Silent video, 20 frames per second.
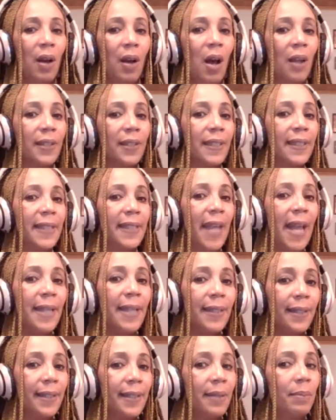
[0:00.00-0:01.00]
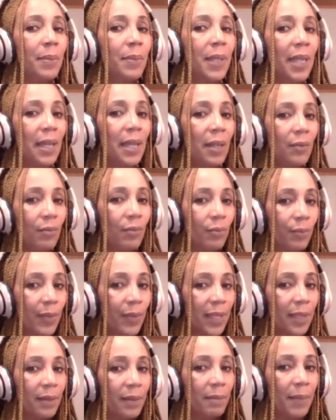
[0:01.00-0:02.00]
ostensibly
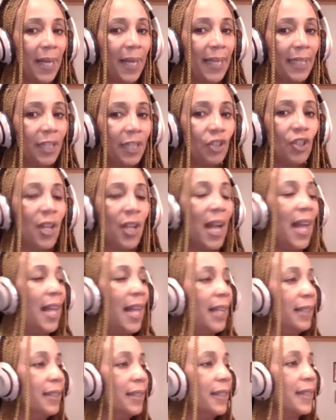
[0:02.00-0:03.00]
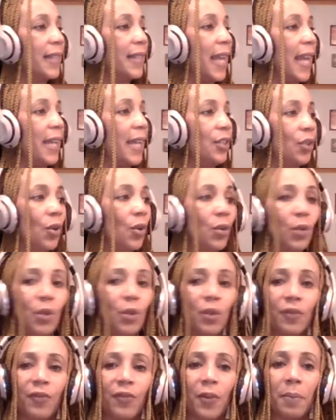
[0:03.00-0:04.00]
written by the child saying, "Don't
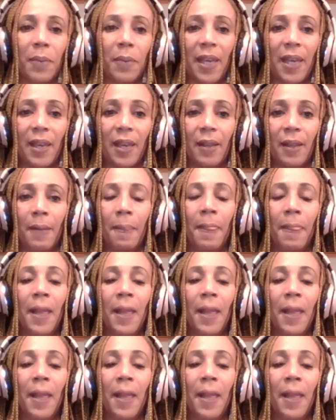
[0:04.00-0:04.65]
look for me."